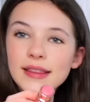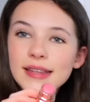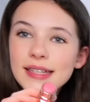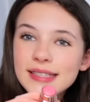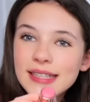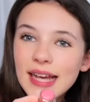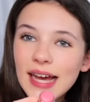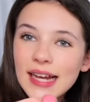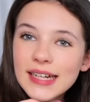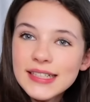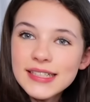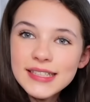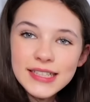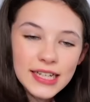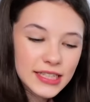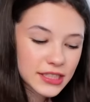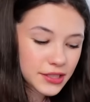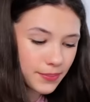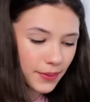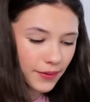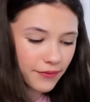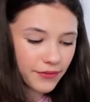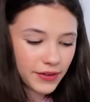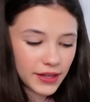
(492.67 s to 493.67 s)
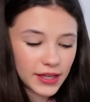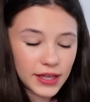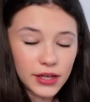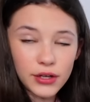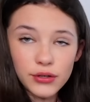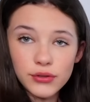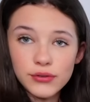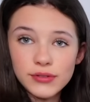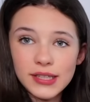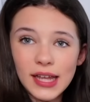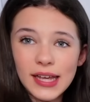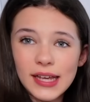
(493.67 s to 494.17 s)
this Anastasia Beverly
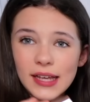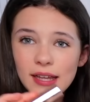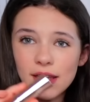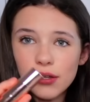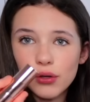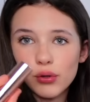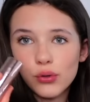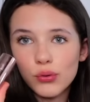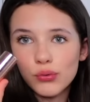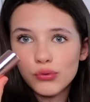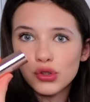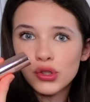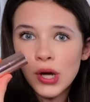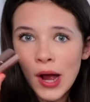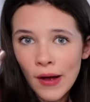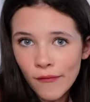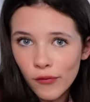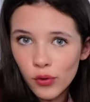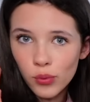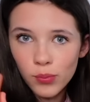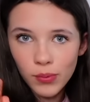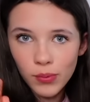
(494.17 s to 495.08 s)
Hills like little travel